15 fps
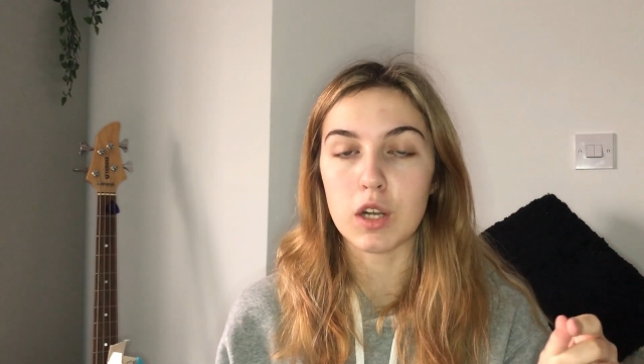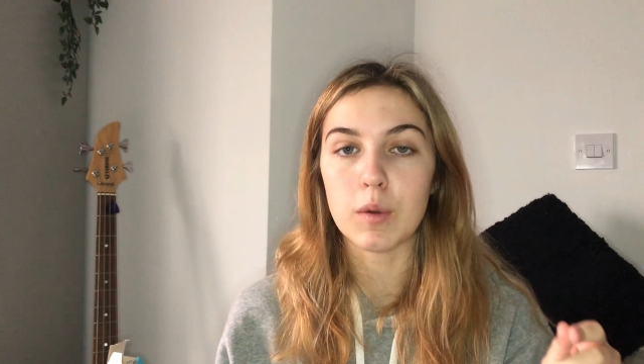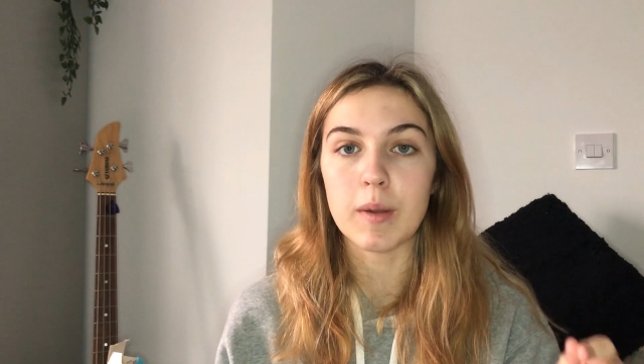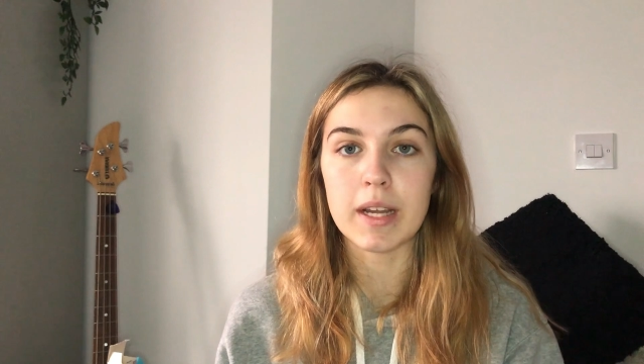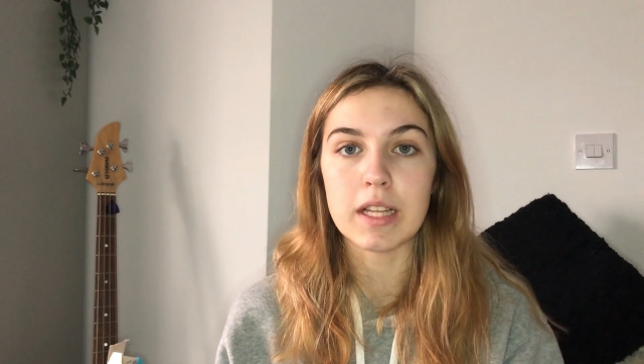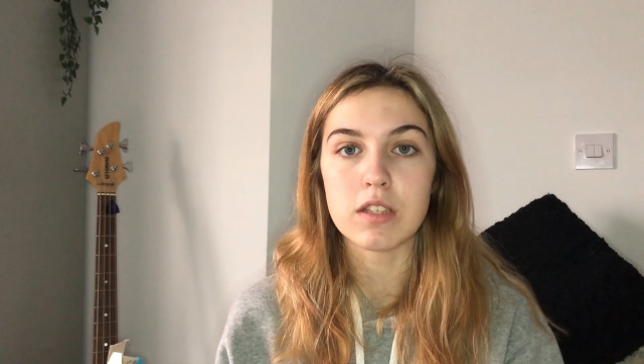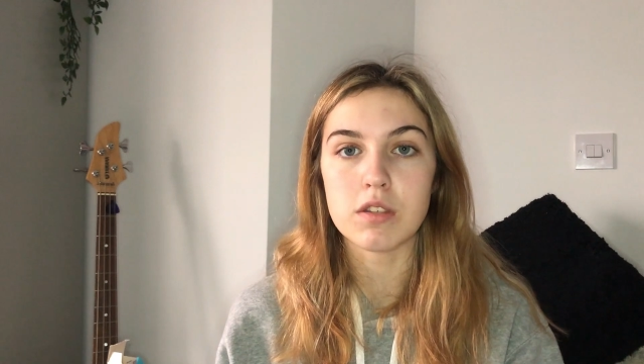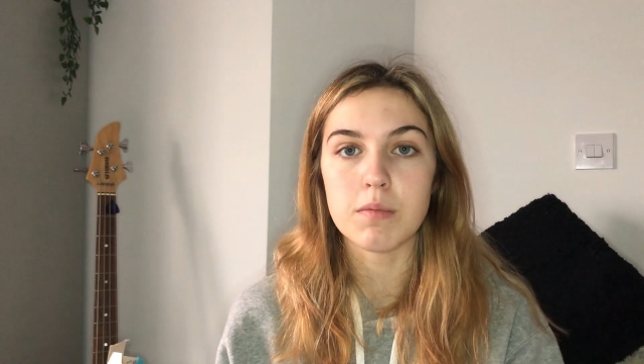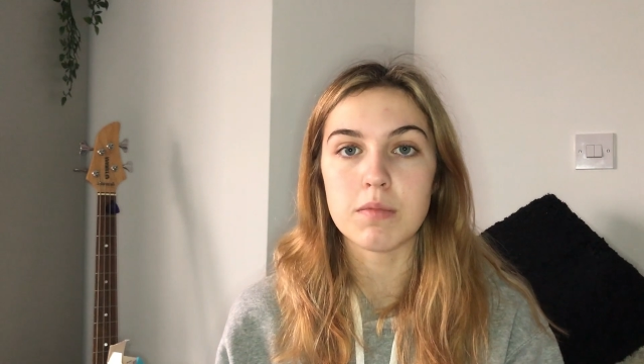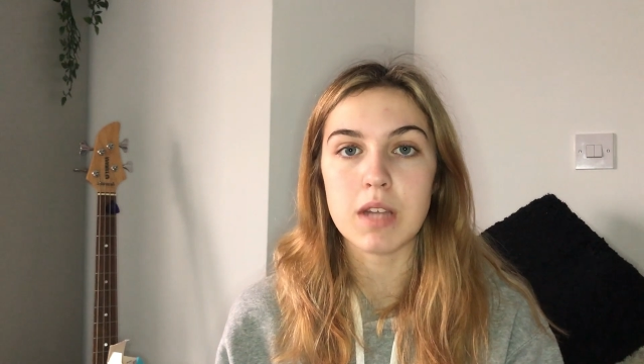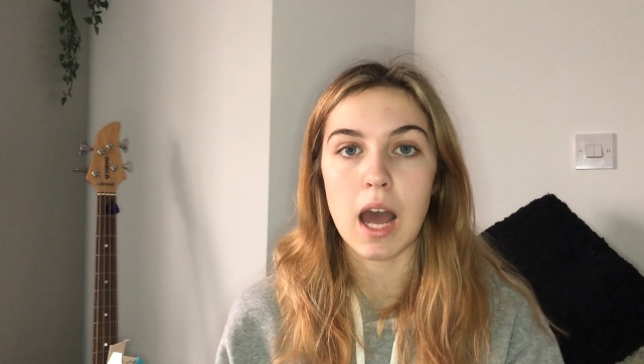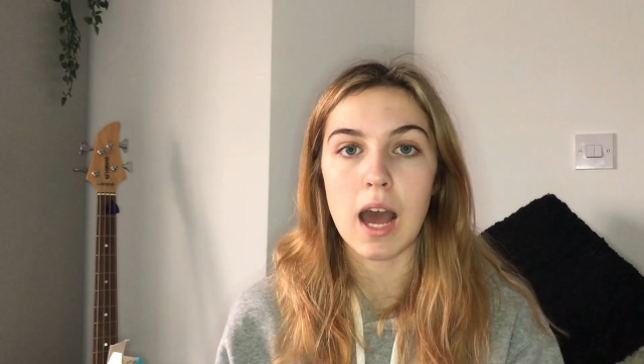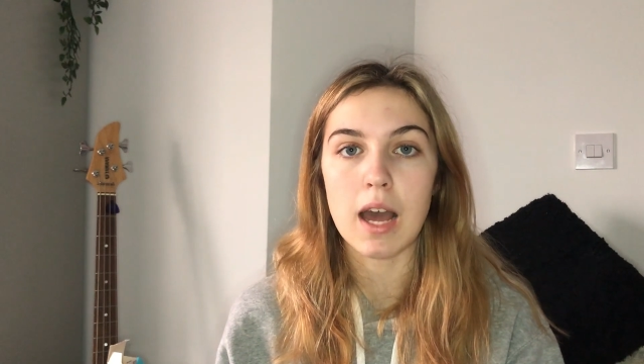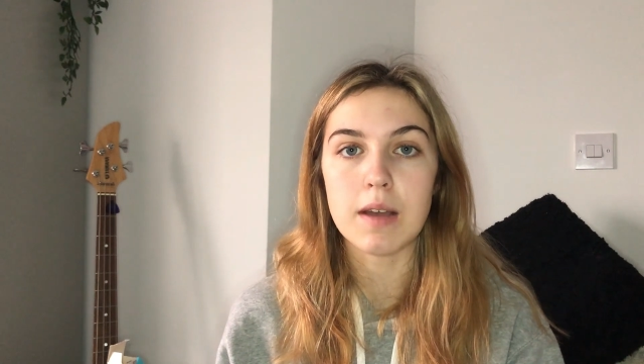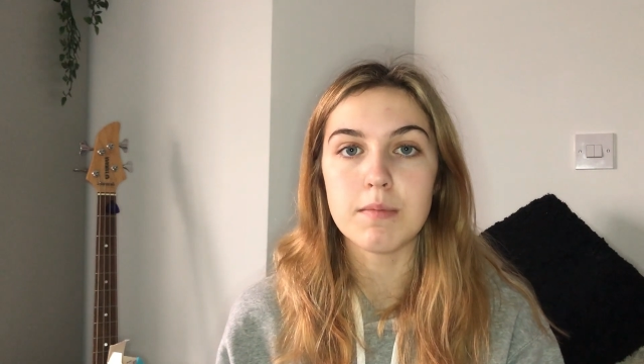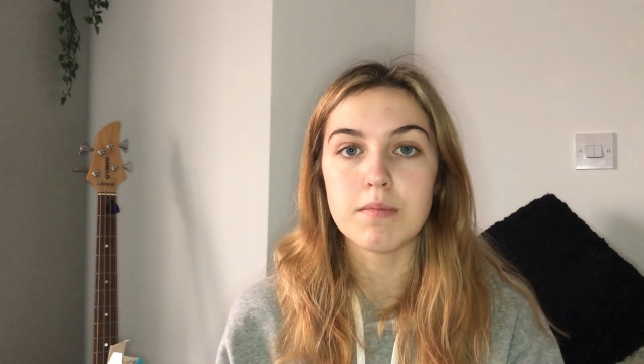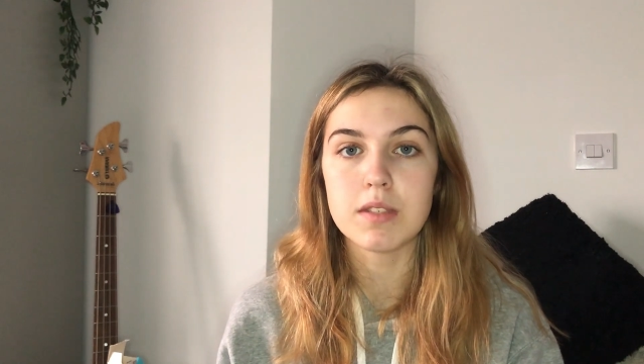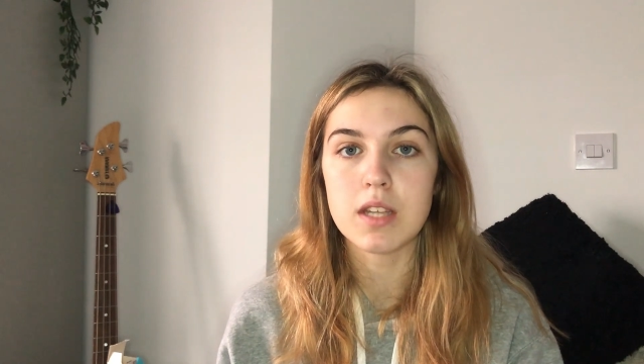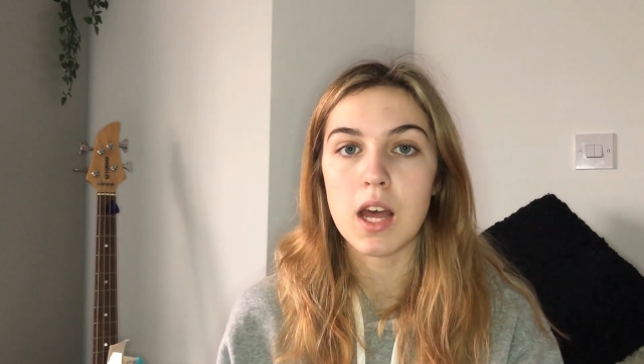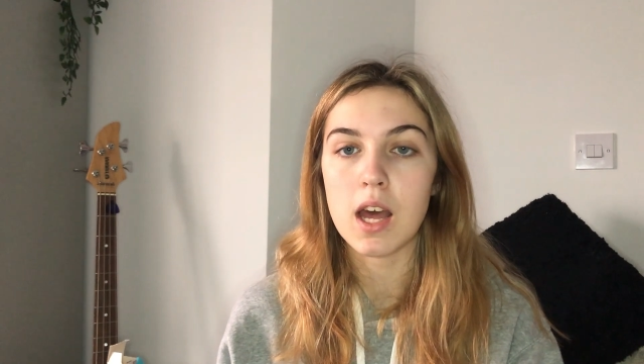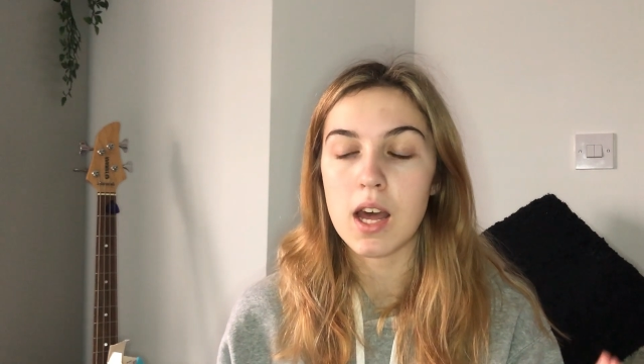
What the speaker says: queen sometimes.